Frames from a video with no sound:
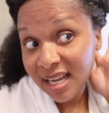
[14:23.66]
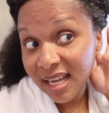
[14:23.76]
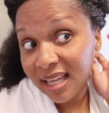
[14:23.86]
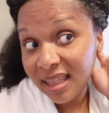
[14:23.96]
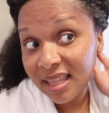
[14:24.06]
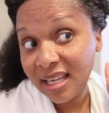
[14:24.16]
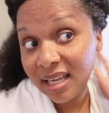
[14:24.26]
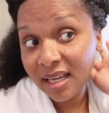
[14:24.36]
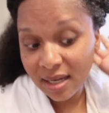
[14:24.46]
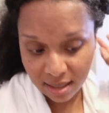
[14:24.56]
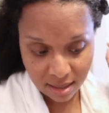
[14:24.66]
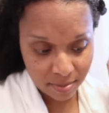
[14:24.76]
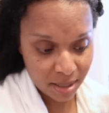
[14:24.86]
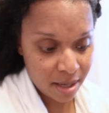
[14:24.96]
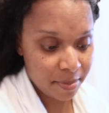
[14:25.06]
and then
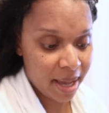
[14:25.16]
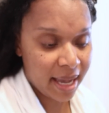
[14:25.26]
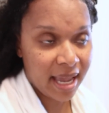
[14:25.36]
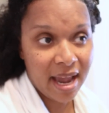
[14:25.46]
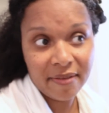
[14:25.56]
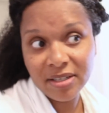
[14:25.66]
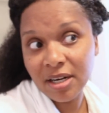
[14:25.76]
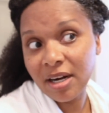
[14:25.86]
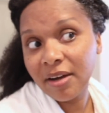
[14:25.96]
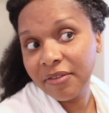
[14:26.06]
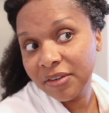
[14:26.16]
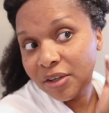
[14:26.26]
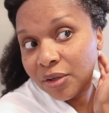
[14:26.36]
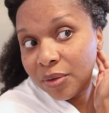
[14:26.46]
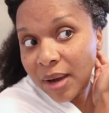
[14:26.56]
come back after a
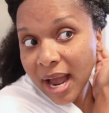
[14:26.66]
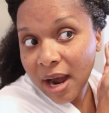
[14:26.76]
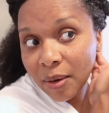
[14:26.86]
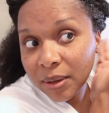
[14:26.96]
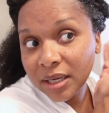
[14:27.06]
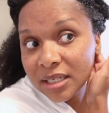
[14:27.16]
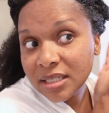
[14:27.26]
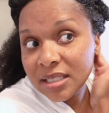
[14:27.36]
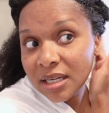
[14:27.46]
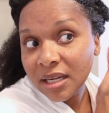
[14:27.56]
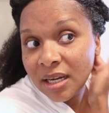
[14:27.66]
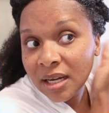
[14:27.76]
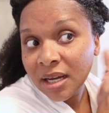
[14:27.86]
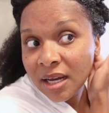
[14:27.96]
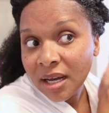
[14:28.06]
few hours.
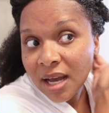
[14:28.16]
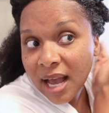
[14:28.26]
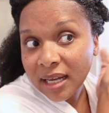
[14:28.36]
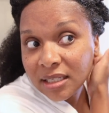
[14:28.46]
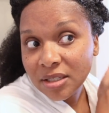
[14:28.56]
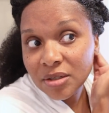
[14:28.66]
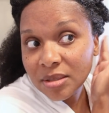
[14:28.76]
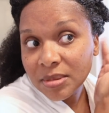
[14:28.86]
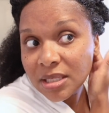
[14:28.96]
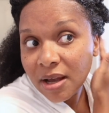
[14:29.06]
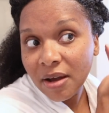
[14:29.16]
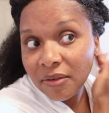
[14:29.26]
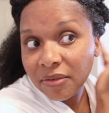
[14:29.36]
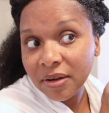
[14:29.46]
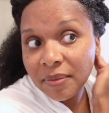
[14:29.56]
I can do some
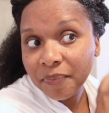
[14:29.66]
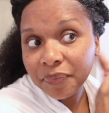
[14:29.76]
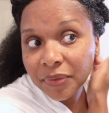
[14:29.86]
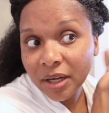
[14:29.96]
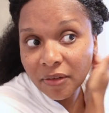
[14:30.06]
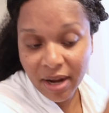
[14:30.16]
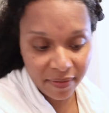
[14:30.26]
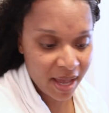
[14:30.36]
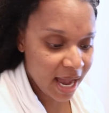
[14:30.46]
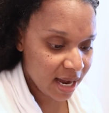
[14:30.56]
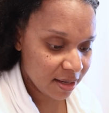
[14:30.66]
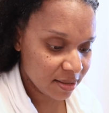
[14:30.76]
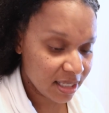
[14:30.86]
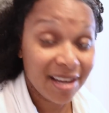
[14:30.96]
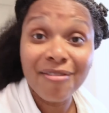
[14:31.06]
stuff around the
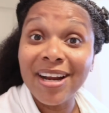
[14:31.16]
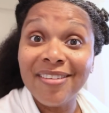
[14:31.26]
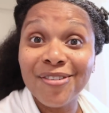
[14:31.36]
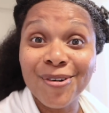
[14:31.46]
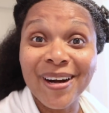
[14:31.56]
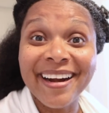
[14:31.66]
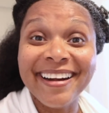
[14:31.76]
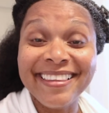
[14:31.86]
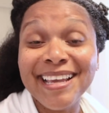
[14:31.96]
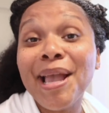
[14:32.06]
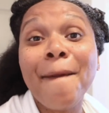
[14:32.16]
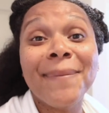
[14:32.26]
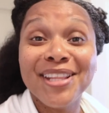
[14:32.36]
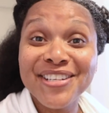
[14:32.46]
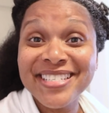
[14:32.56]
house, get ready for the
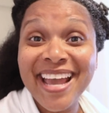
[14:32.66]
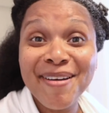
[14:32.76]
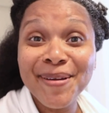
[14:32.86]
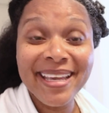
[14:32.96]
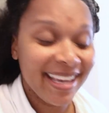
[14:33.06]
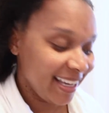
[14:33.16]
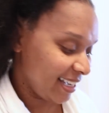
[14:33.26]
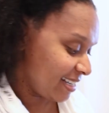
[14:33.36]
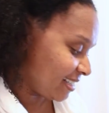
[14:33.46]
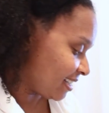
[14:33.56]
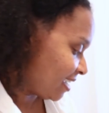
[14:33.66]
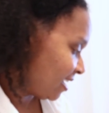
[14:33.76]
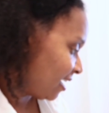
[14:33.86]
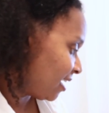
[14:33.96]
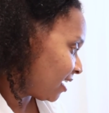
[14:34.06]
Mother's Day weekend.
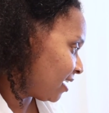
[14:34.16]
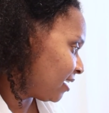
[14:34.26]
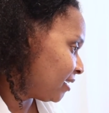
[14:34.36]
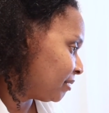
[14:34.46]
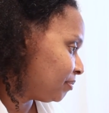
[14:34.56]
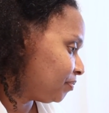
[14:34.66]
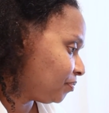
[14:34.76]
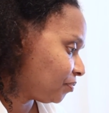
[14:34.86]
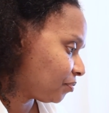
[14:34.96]
I'm